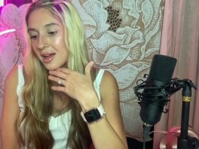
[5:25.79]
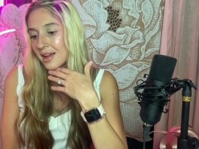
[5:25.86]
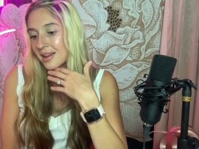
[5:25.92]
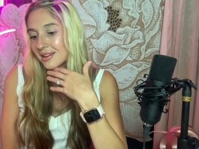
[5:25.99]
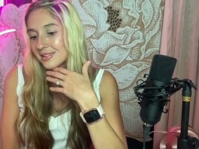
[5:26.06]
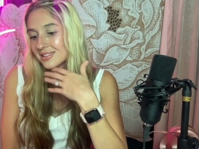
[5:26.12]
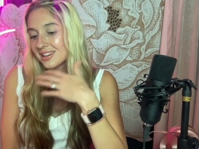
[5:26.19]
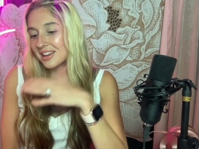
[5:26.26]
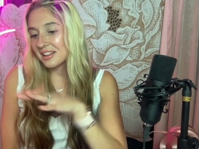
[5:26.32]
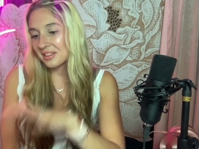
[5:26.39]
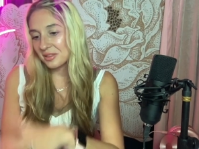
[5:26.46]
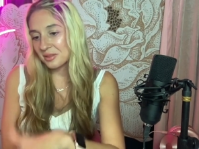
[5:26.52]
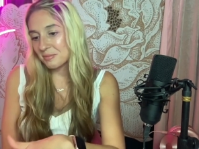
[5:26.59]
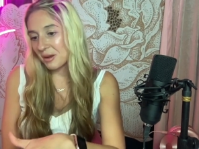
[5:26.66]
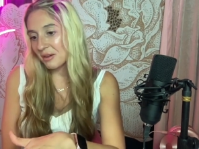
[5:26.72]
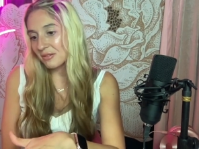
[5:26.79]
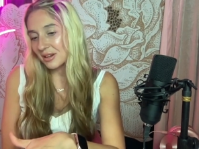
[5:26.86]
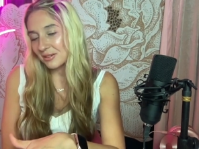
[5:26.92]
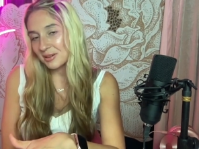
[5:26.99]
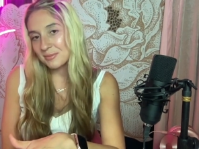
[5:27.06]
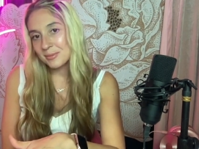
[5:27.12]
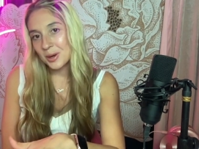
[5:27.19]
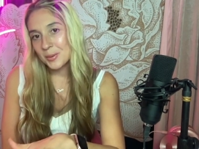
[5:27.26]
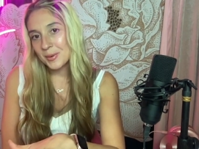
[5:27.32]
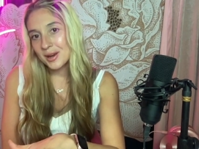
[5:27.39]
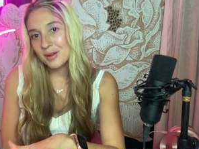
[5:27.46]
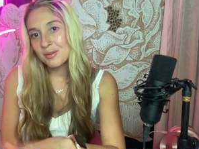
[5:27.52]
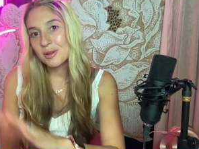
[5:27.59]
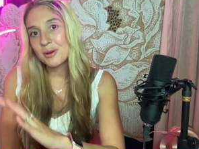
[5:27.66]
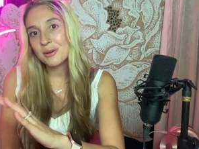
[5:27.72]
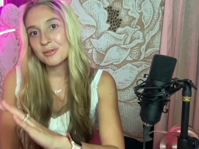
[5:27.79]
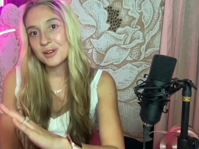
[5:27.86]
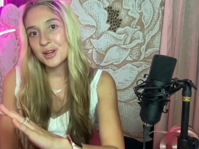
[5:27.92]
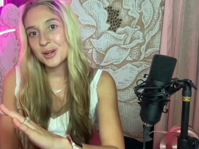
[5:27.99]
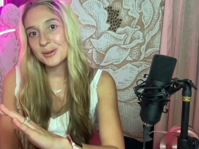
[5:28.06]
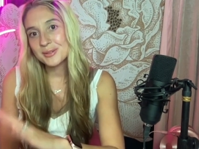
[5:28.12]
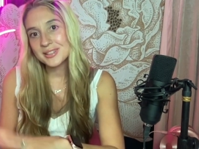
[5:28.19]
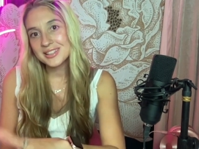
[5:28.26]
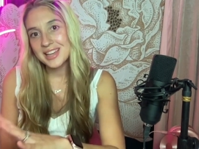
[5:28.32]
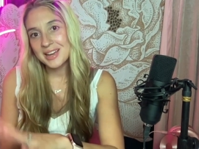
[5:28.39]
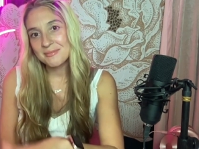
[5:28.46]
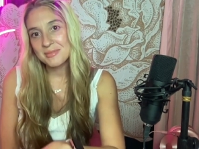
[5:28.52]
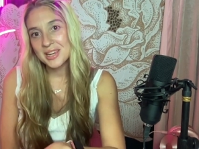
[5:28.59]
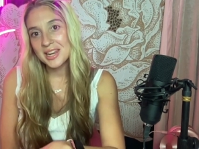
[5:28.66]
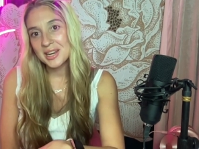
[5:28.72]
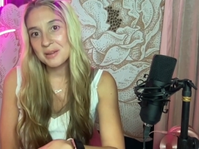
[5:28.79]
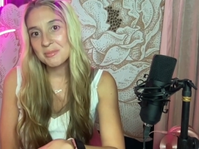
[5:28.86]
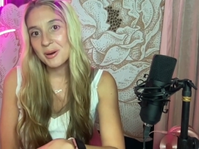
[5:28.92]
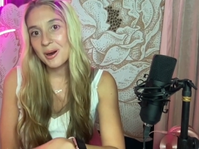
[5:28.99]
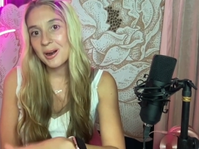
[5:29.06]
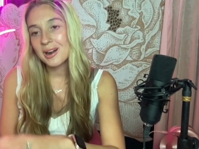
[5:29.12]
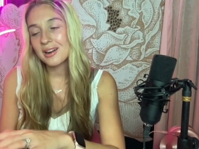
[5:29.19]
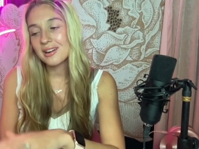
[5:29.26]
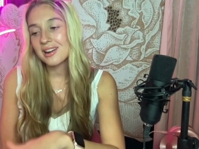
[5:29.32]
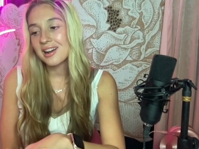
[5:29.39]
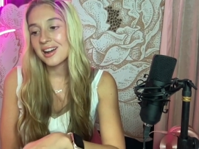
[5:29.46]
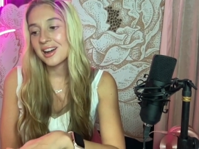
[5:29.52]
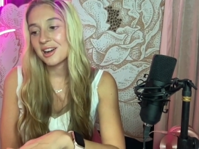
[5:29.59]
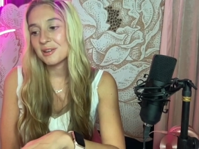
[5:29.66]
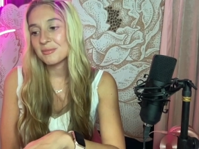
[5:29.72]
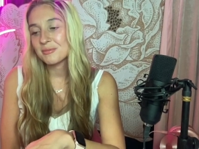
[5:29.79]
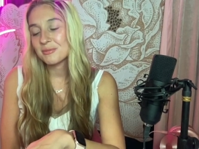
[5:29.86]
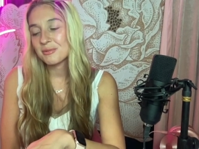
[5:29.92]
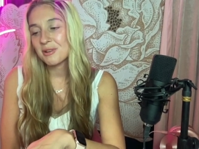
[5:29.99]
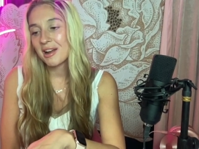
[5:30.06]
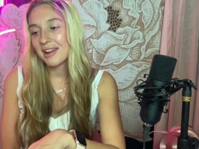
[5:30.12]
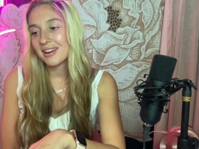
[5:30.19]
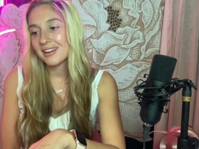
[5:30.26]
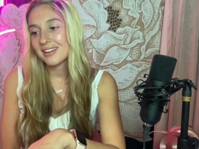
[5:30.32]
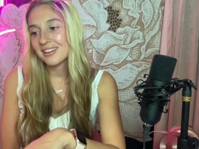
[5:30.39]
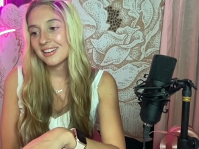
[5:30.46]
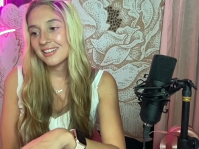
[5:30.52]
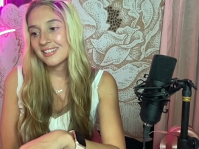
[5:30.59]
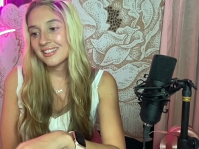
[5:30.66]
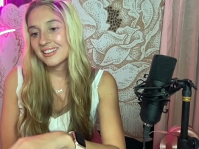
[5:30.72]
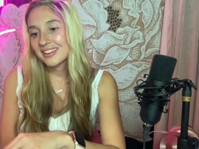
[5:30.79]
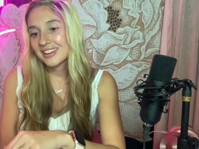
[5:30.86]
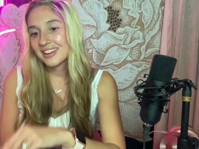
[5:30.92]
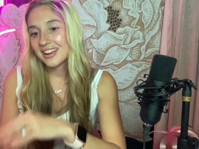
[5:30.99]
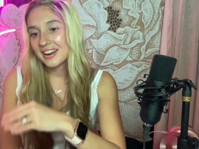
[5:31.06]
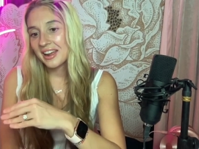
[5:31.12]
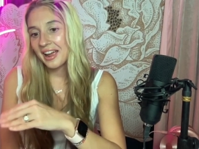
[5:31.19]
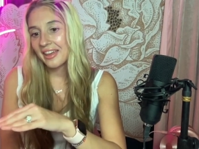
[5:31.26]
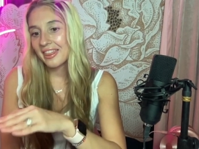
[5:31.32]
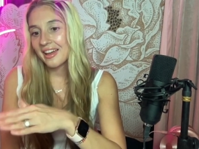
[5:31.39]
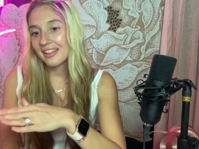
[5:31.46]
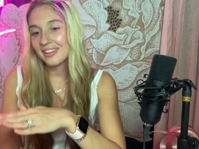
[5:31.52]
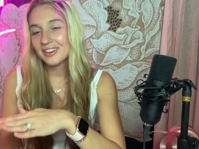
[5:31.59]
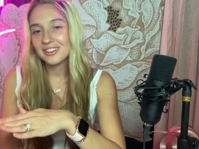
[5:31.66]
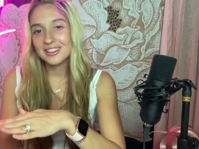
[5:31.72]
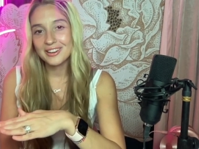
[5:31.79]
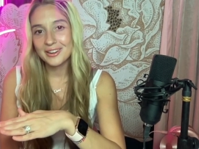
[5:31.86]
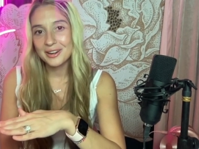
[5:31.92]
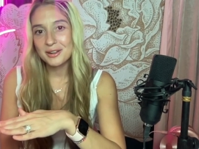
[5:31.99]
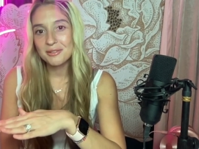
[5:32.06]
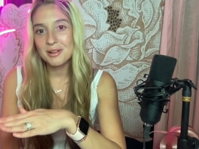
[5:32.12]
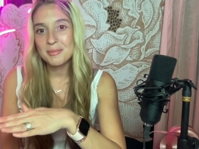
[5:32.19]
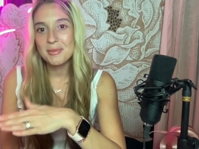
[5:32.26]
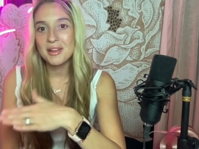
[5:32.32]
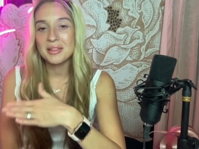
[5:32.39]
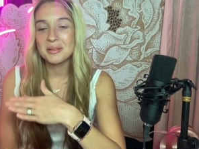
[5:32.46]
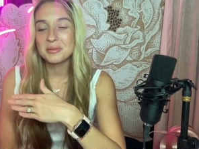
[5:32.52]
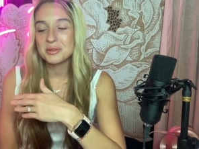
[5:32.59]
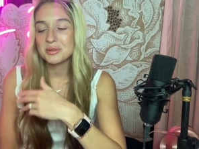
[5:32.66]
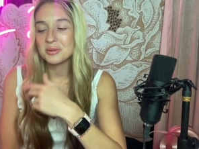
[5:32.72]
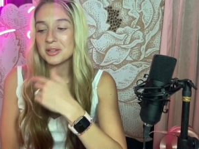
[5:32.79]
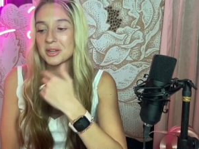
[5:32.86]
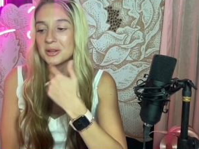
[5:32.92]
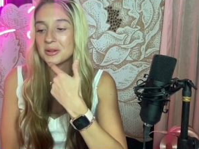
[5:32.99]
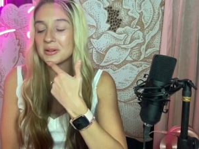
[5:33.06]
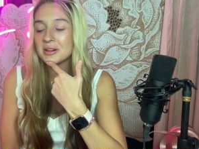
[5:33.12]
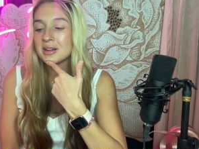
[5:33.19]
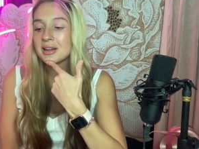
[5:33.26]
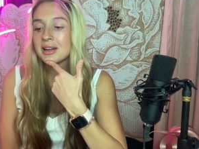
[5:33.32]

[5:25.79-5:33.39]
And I, uh, my favorite moment of the whole video was that beginning part um, when he kind of had that little lyric flip thing that was so cute.